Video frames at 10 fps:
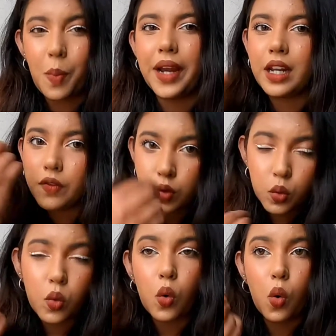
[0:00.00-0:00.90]
You might
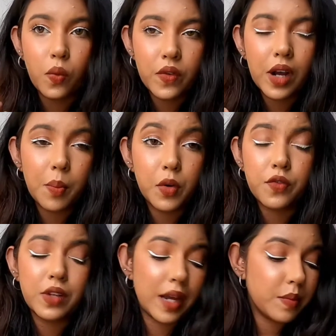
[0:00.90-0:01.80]
have to go over a
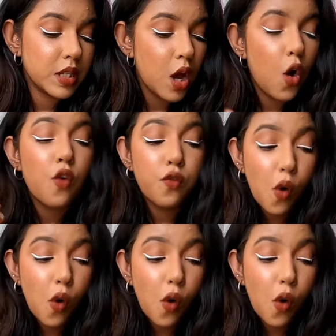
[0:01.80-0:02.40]
couple of times